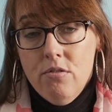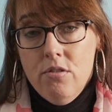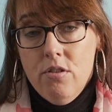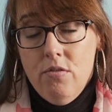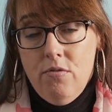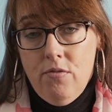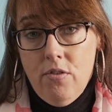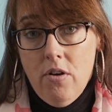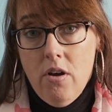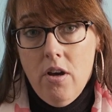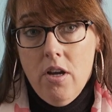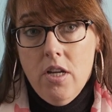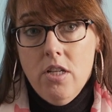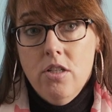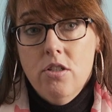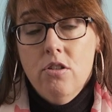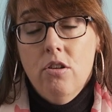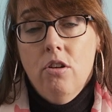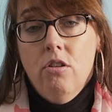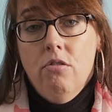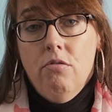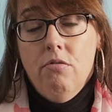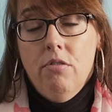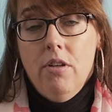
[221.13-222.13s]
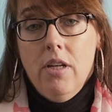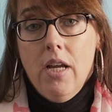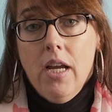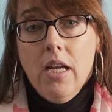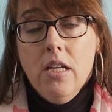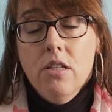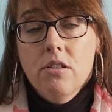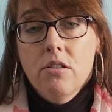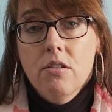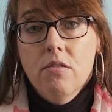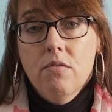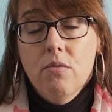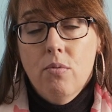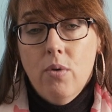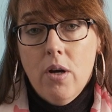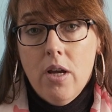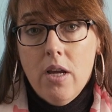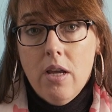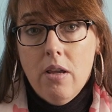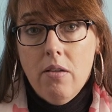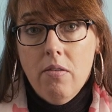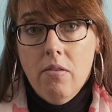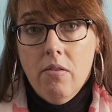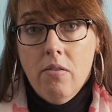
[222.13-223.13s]
to find creative
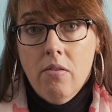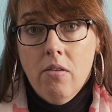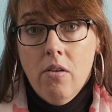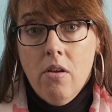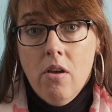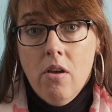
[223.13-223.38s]
ways